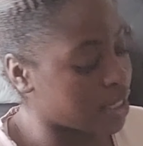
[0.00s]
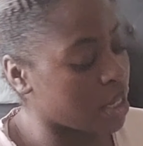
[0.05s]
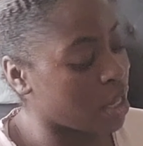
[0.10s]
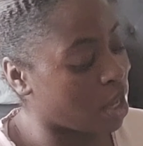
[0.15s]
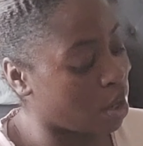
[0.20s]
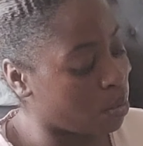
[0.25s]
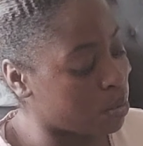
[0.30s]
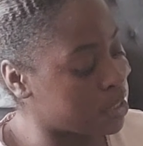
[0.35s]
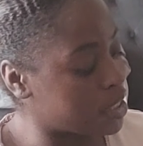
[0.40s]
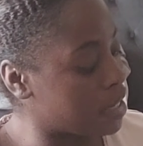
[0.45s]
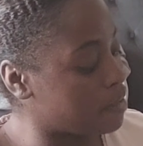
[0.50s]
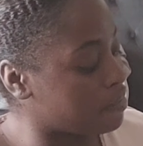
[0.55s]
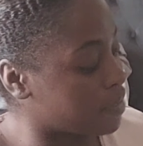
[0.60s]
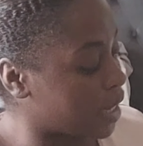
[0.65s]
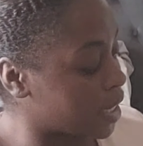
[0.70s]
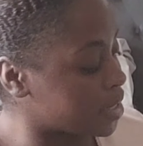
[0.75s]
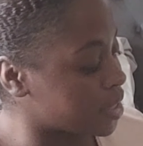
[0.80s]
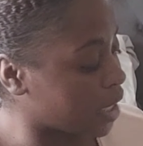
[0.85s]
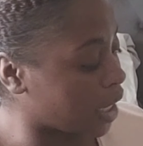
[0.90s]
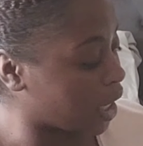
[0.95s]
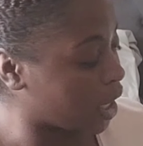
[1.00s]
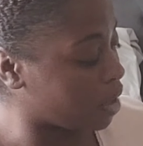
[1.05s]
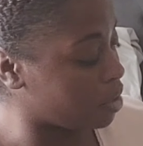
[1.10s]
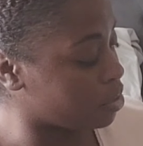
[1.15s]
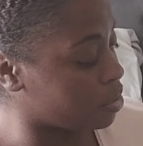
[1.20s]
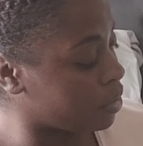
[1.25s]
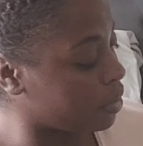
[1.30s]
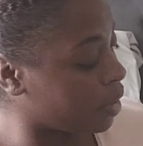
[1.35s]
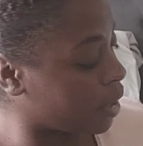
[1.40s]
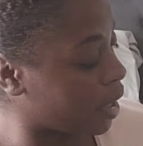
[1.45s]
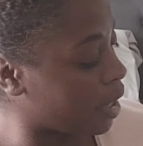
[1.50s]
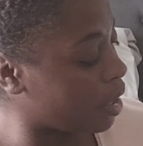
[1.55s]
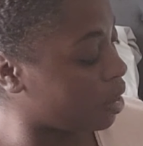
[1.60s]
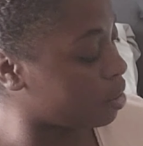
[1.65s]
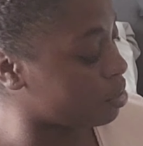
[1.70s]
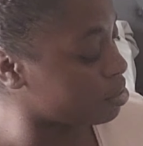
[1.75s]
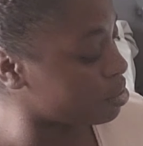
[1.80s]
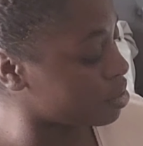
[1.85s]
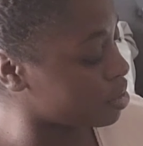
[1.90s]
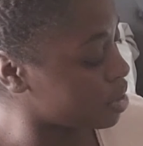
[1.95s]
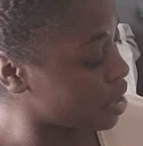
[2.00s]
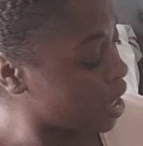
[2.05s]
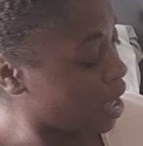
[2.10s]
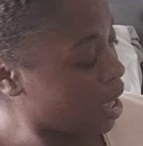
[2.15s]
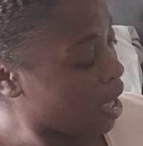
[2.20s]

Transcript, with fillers: They always have nice can candles